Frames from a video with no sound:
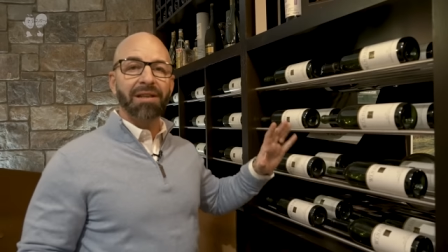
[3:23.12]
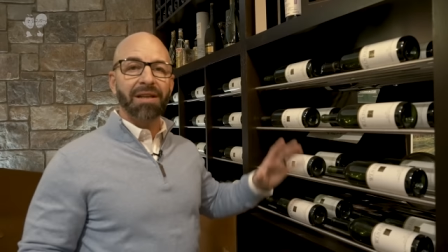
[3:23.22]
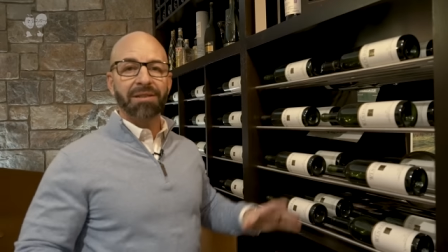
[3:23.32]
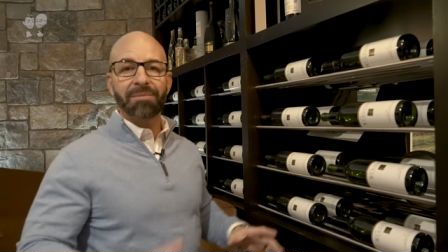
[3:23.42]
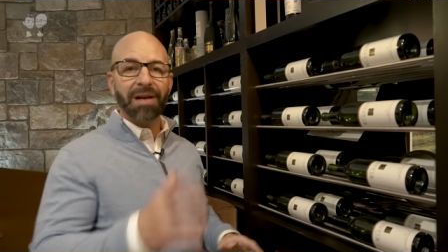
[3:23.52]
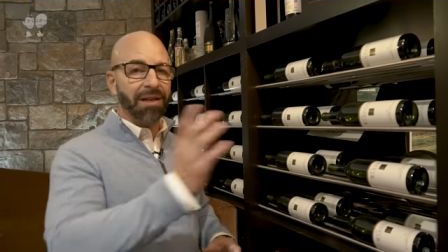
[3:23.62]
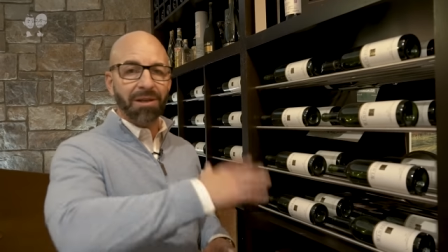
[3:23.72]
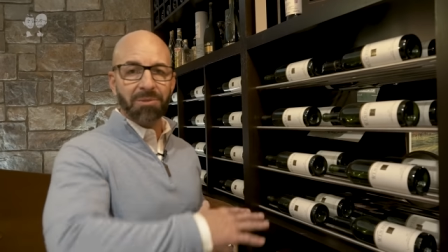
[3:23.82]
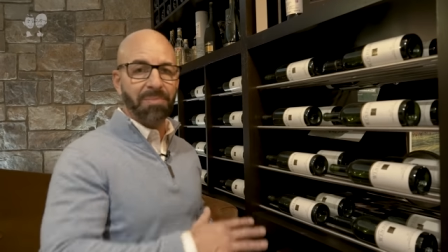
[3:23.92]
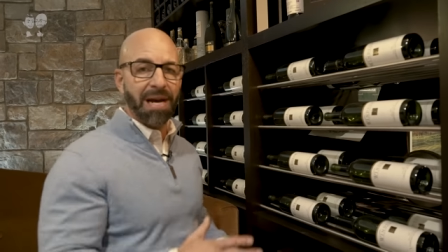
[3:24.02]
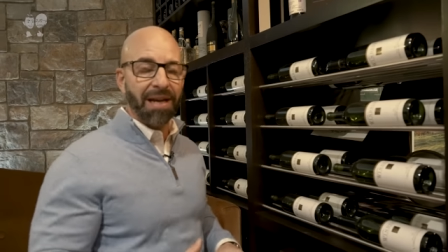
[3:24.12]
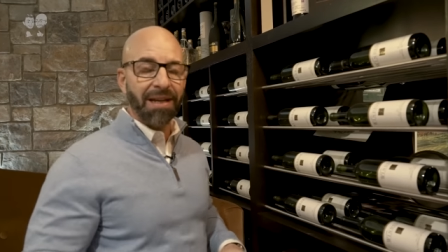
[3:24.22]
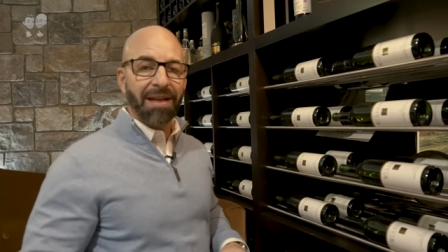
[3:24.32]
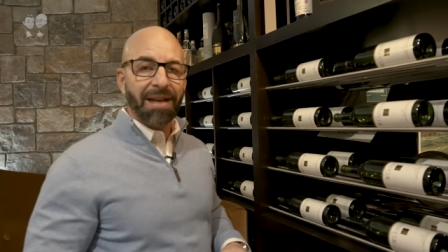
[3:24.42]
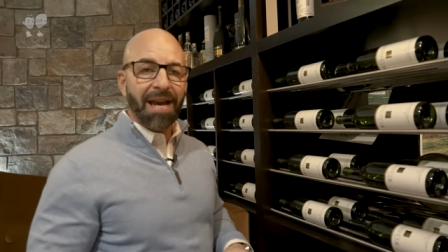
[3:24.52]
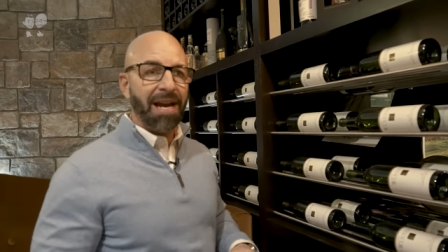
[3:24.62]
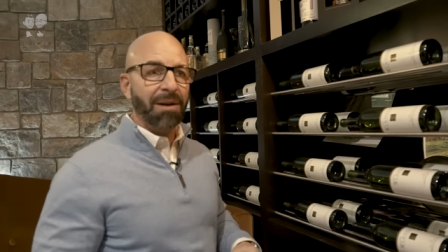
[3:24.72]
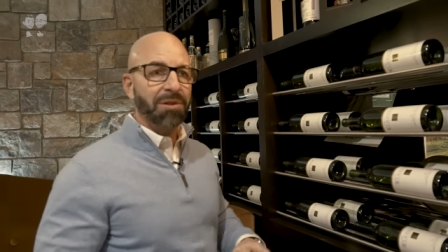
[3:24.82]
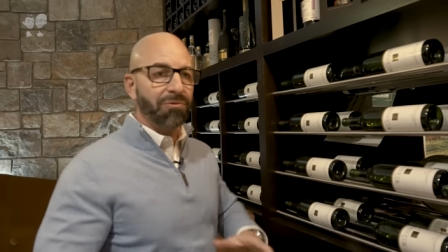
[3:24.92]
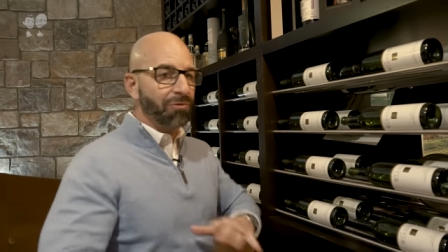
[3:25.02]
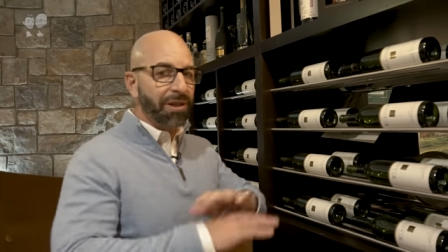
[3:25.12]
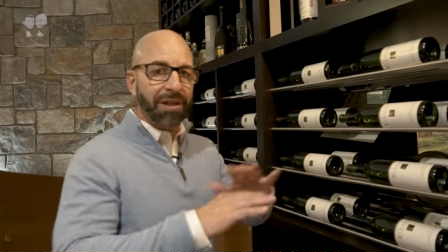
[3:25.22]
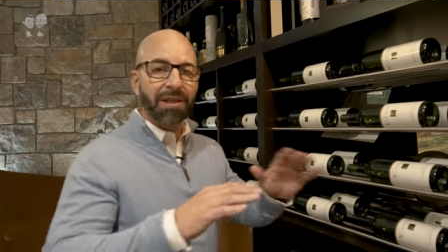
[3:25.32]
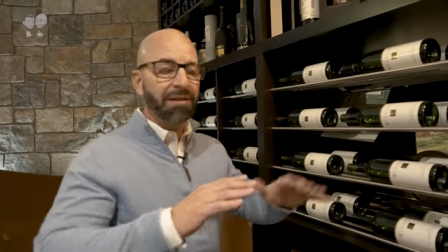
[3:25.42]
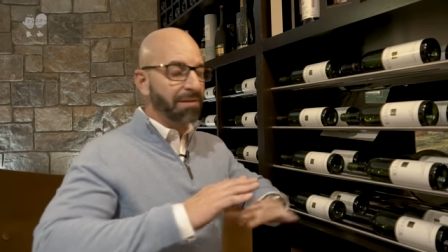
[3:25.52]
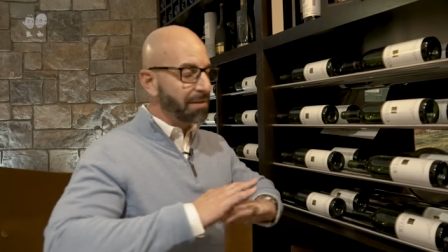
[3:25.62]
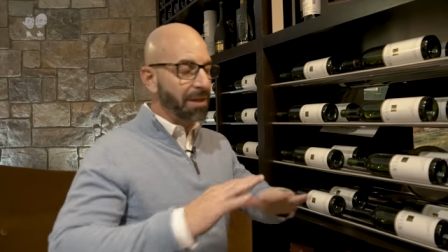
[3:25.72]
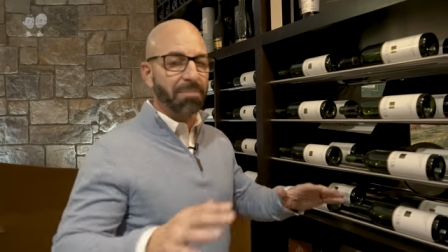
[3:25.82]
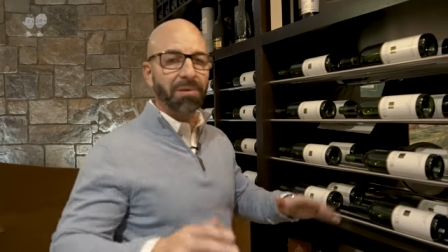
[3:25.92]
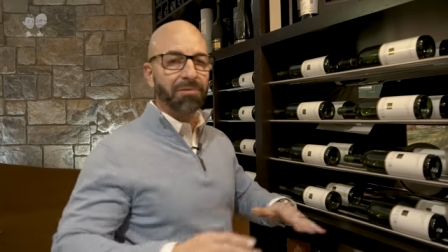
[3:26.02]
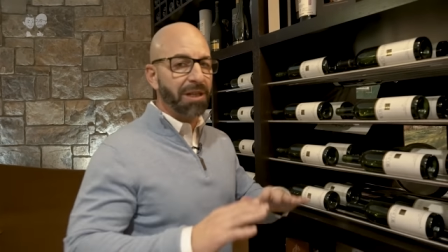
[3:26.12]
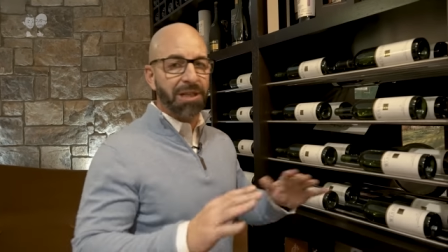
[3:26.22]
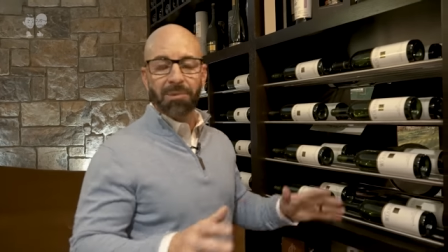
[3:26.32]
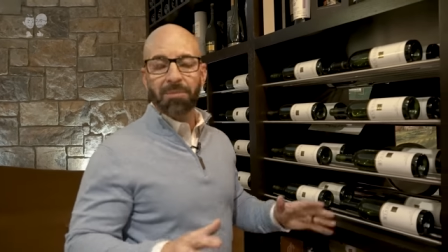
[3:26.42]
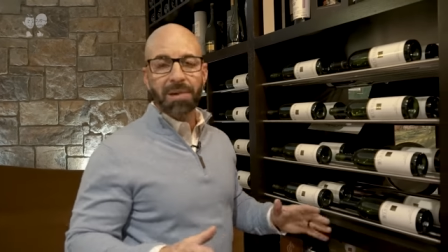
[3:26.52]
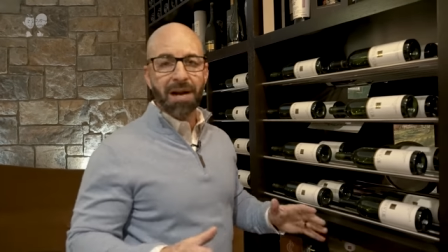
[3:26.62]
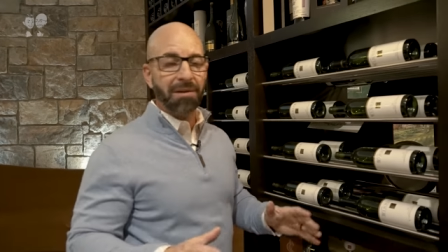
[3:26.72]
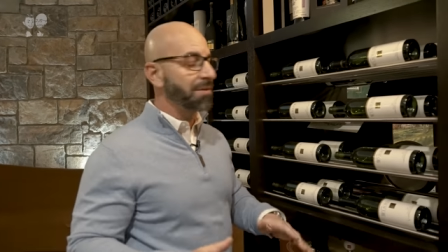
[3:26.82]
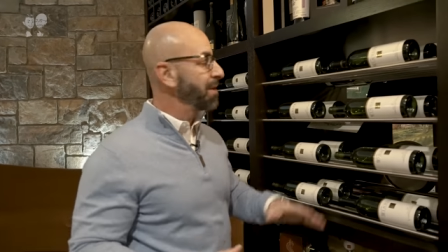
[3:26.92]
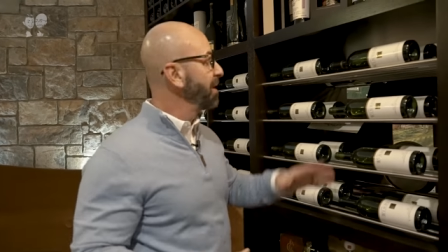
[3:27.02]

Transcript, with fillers: collection many years back, and it was really simple, reasonable bottles.